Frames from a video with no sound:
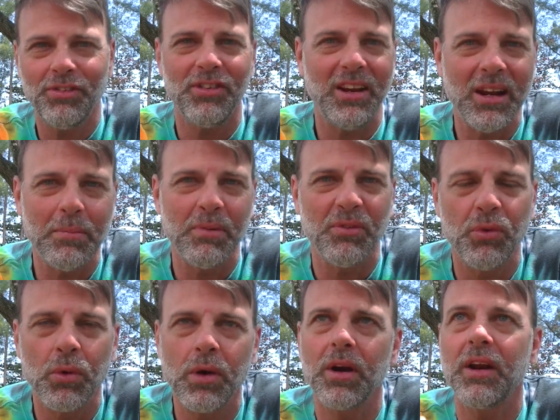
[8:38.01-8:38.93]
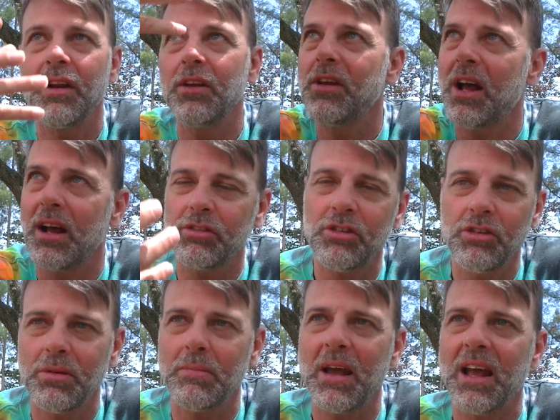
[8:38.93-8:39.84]
seen it before, and an
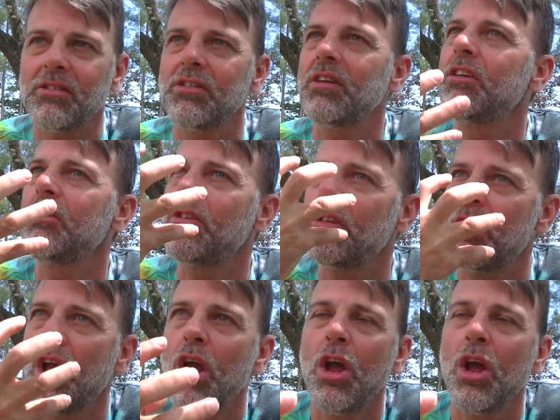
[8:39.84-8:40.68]
oxygen mask, and this is,